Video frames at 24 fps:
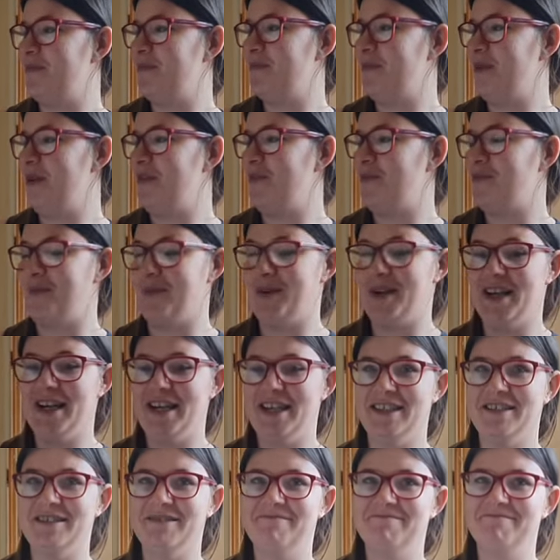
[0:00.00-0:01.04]
both
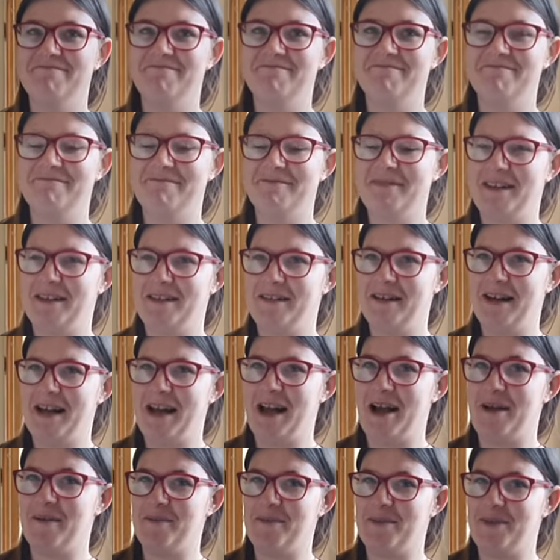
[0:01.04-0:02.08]
weird
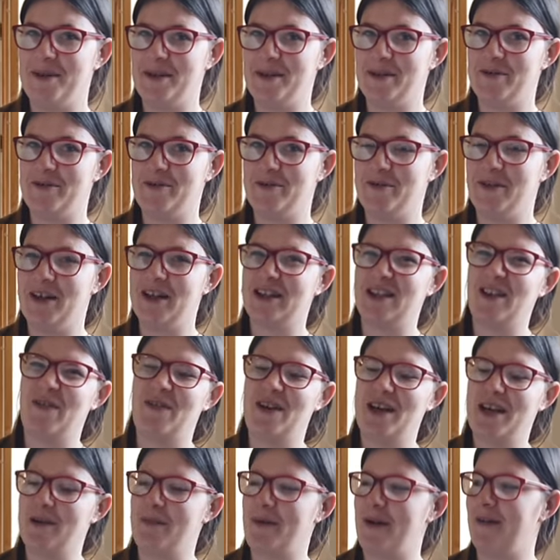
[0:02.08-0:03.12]
and pretty cool. That's the
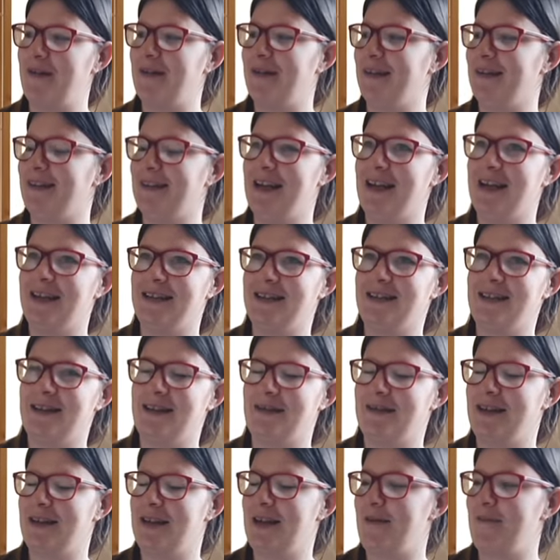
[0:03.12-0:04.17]
thing about insects that
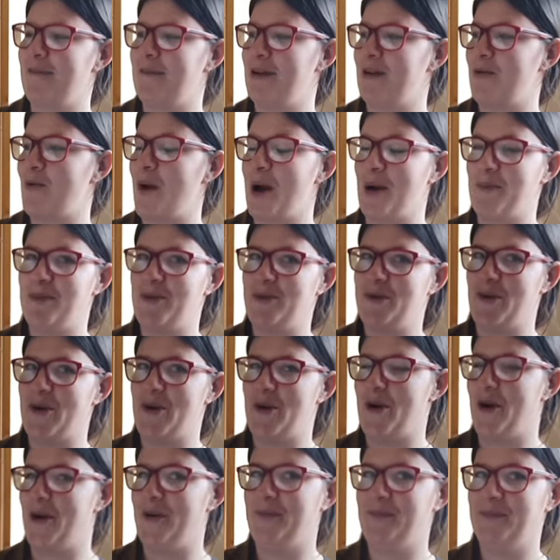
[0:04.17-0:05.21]
they can be quite
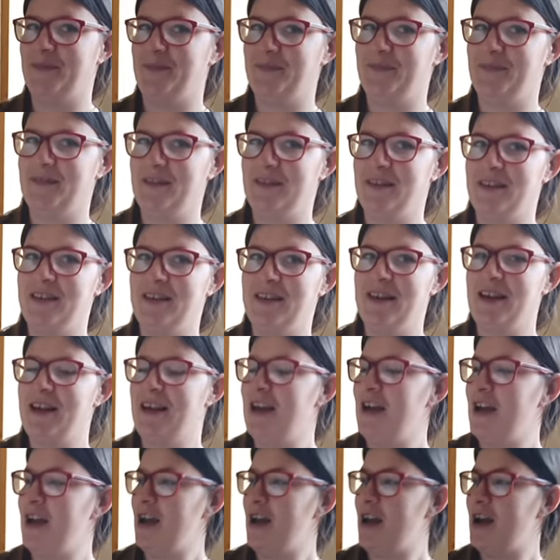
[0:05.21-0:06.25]
bizarre.
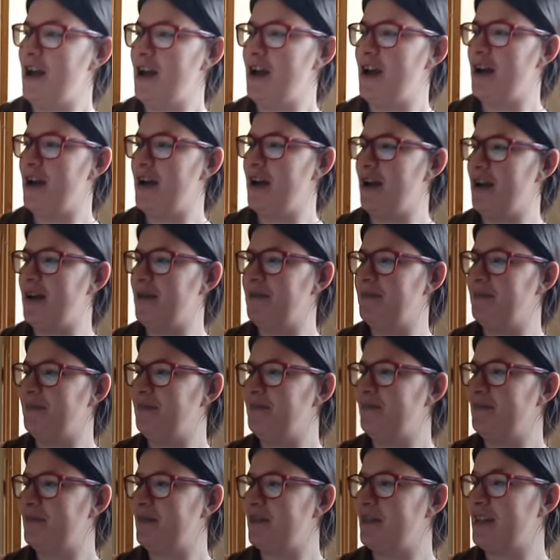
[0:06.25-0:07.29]
Um,
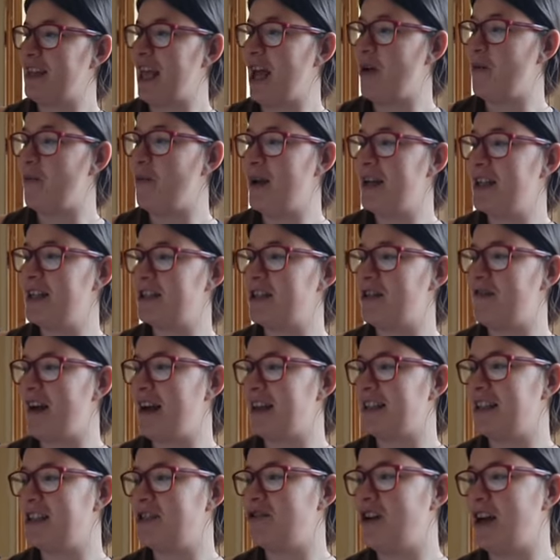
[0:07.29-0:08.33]
their wings are
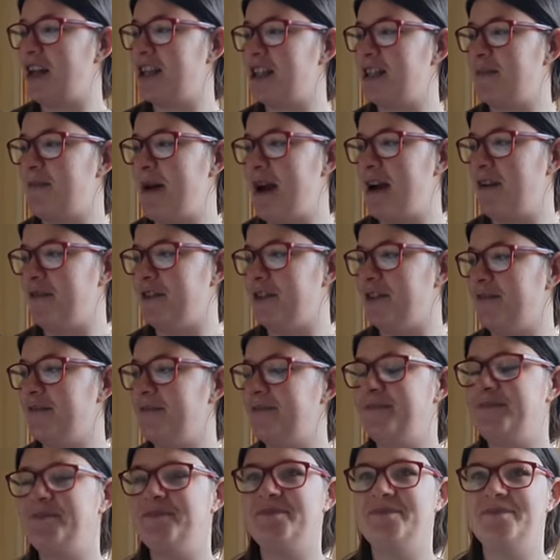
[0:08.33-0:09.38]
actually transparent.
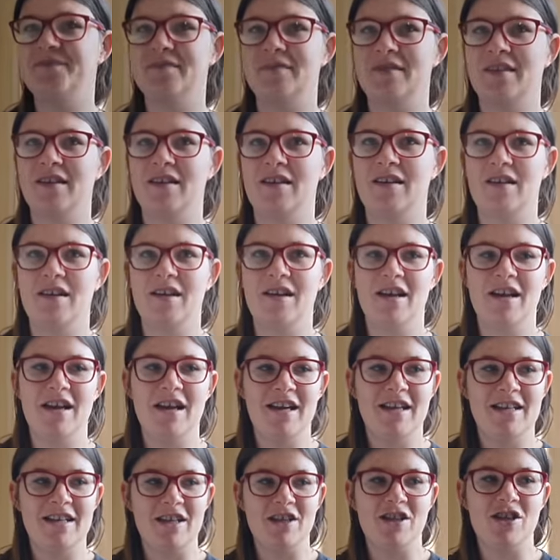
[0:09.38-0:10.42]

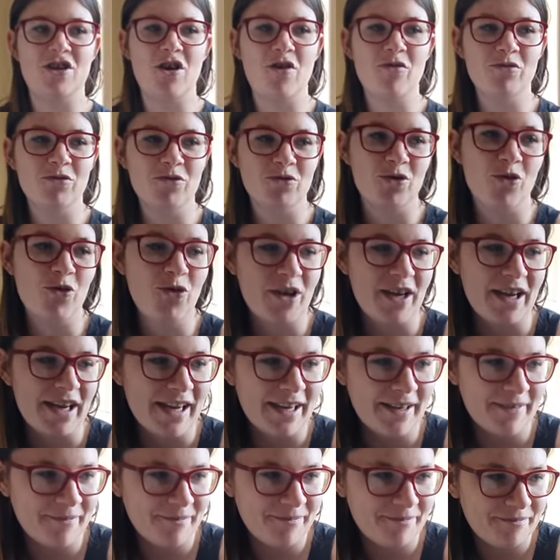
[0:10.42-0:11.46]
And they don't look
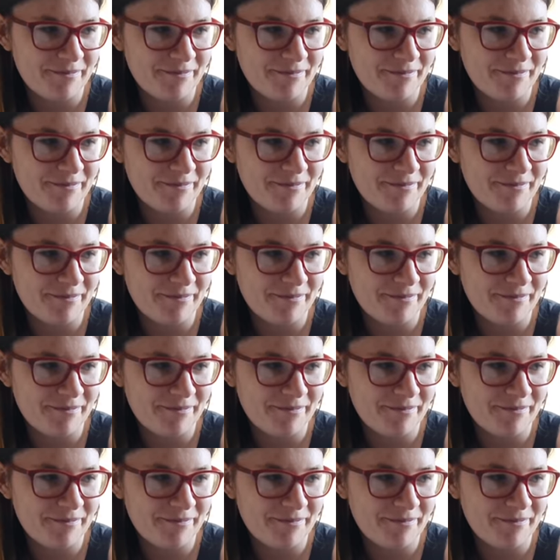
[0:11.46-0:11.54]
it